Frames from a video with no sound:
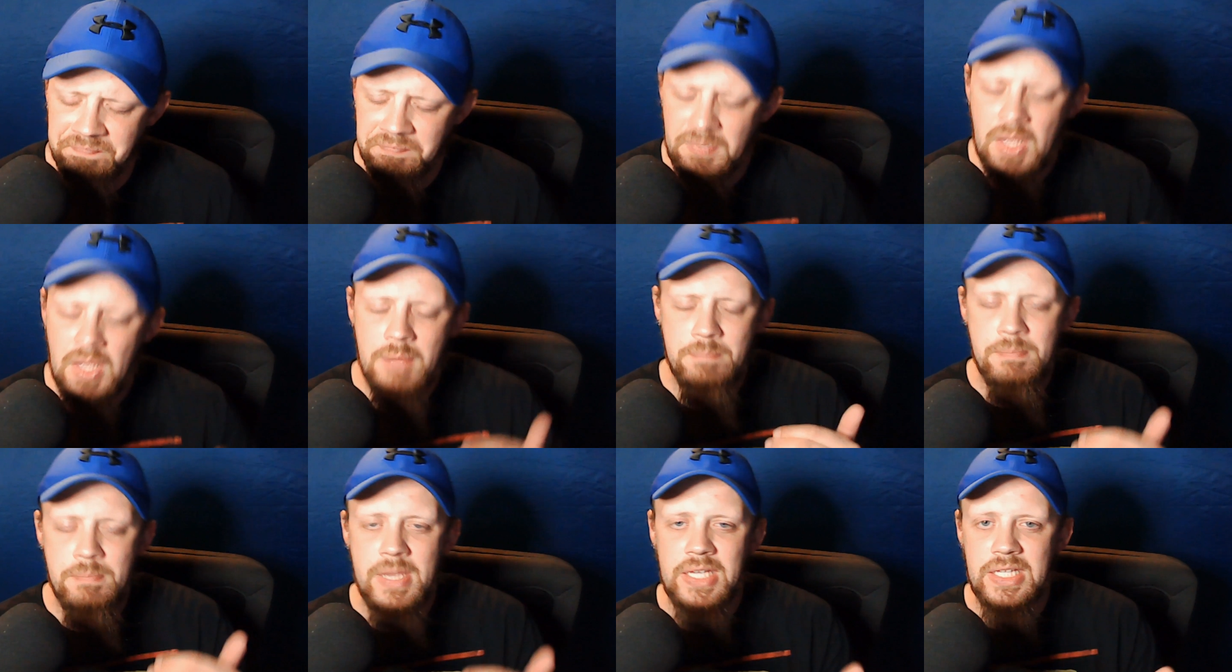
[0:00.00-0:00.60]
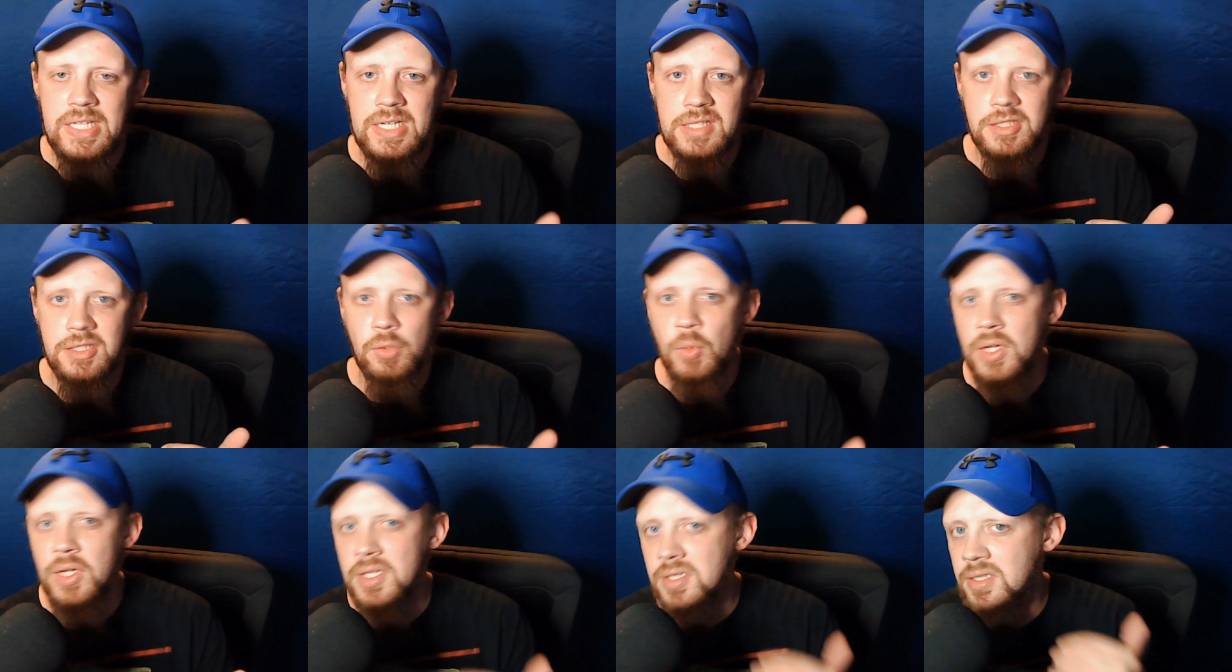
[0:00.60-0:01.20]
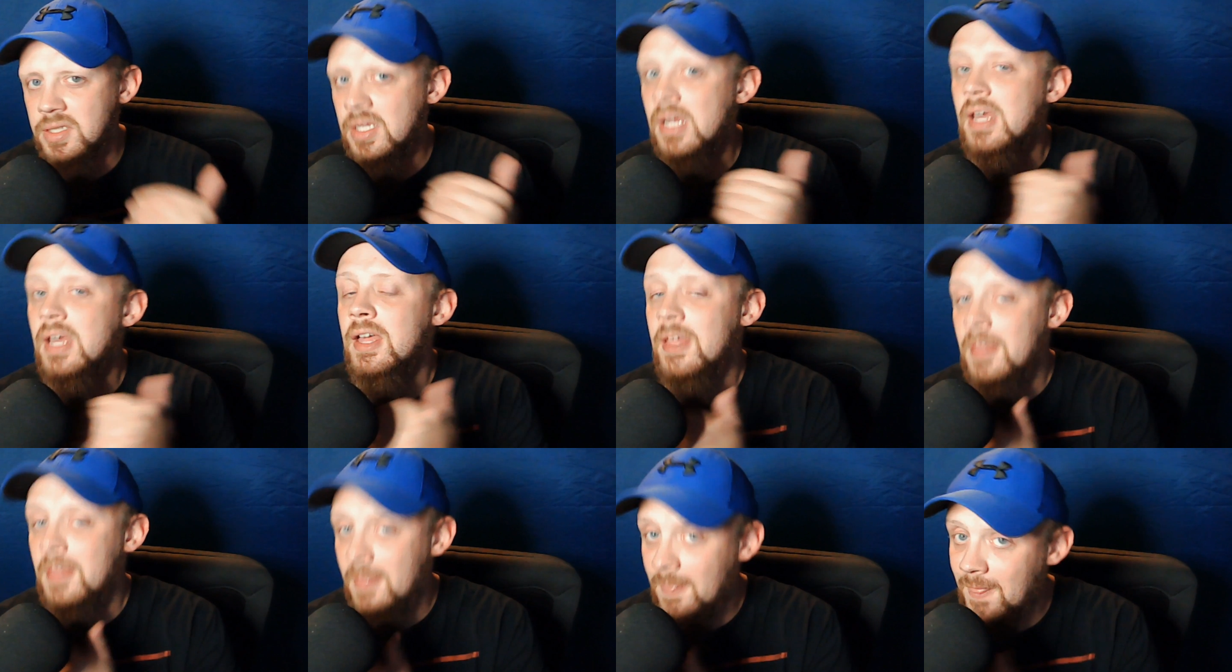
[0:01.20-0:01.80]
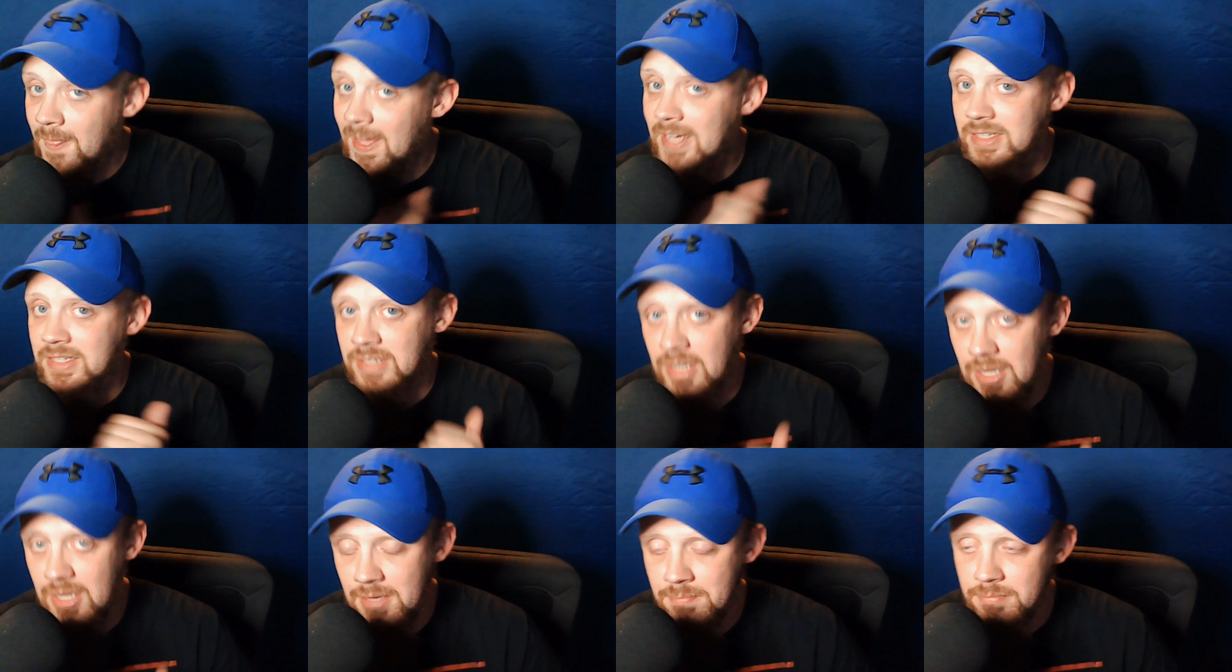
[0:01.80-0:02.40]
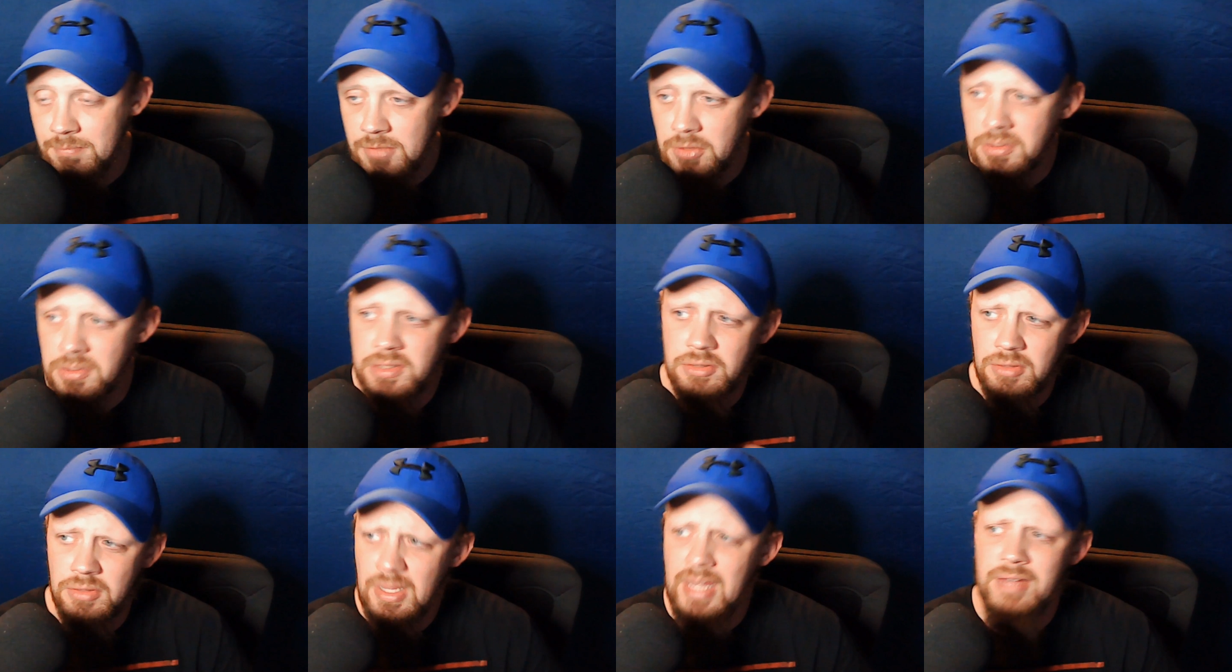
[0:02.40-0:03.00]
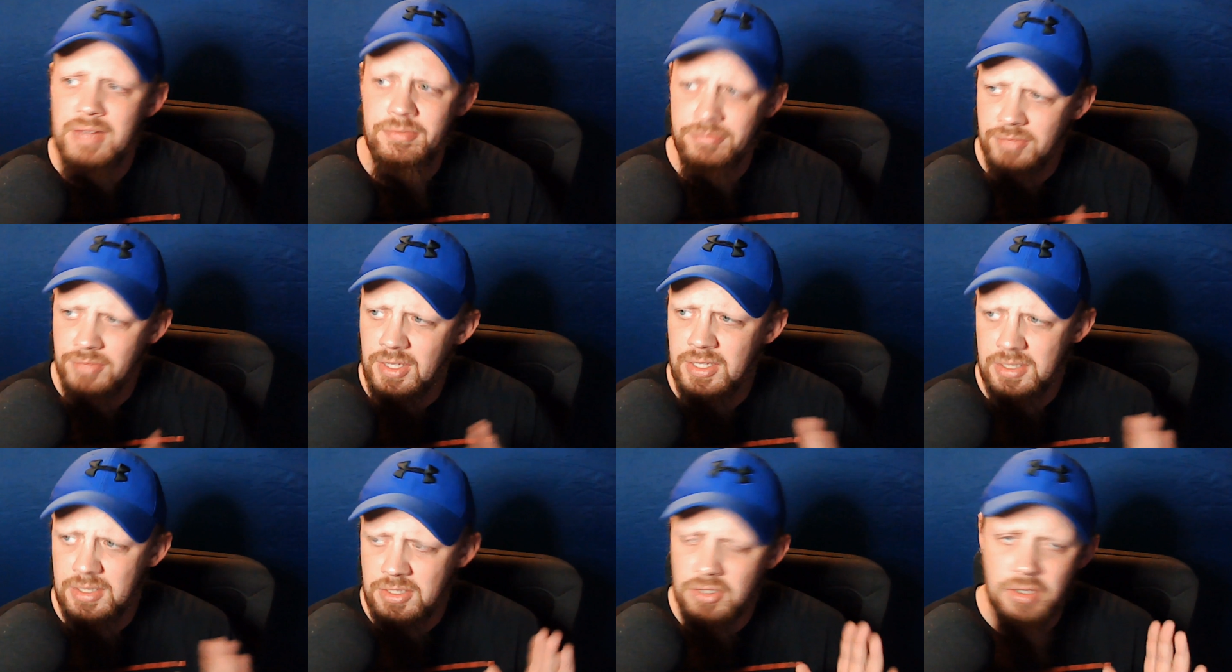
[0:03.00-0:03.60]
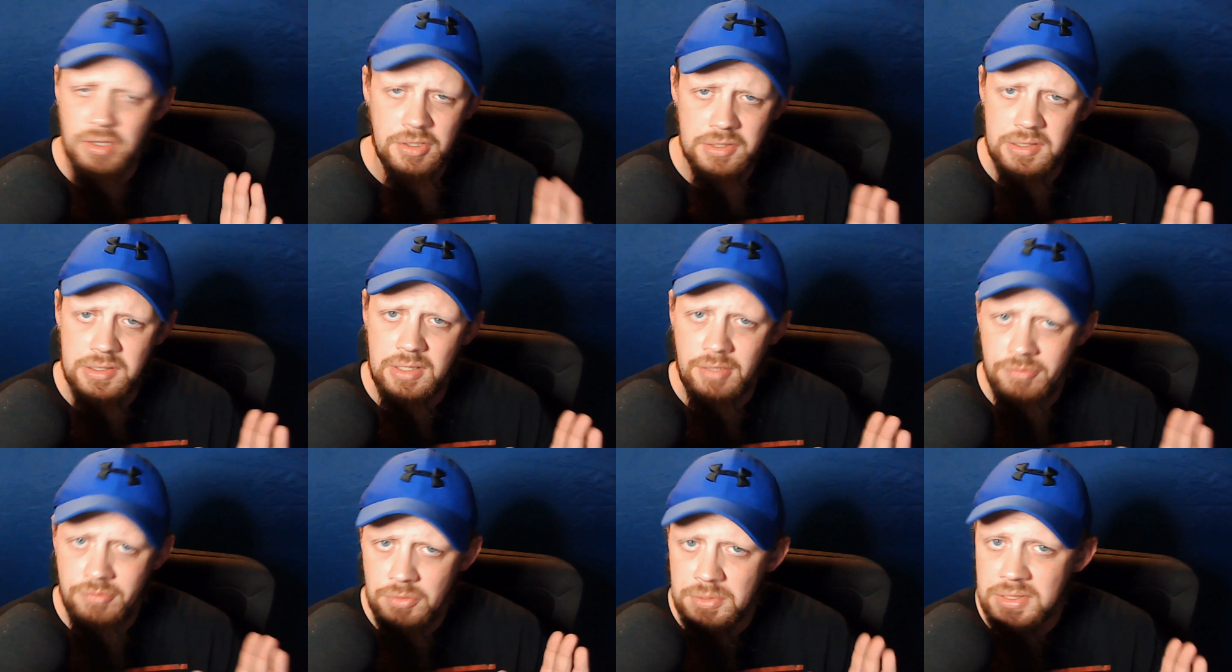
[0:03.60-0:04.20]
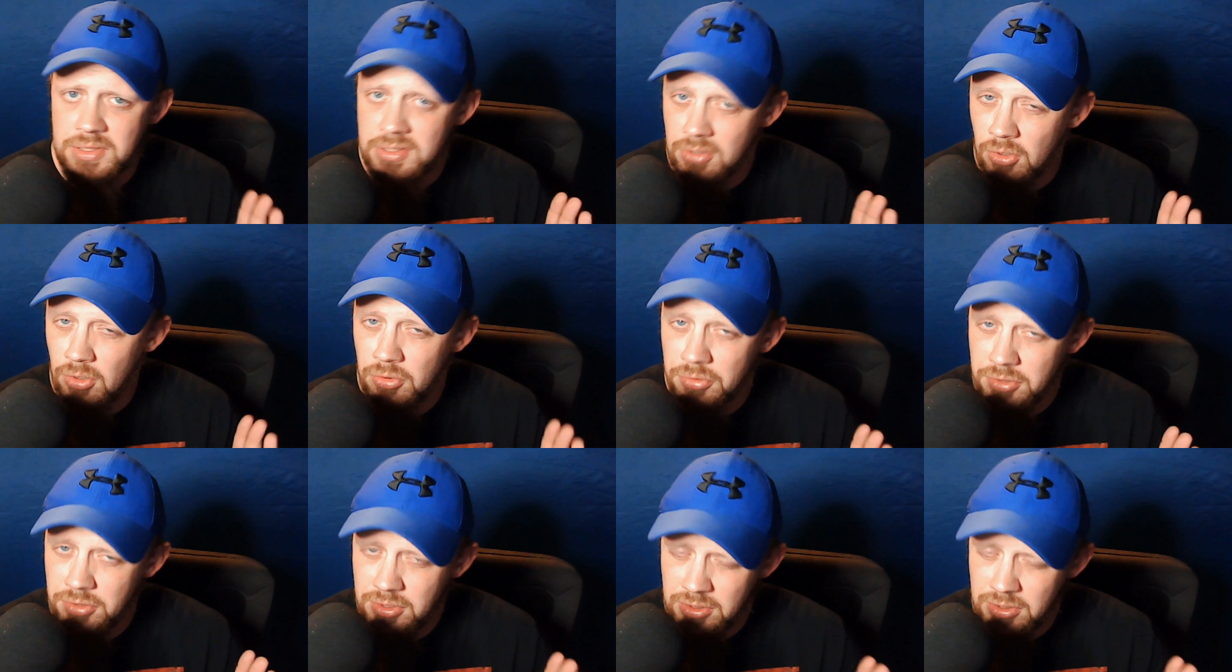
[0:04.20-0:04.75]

make it as it was that time. You'll still have like your other stuff you installed.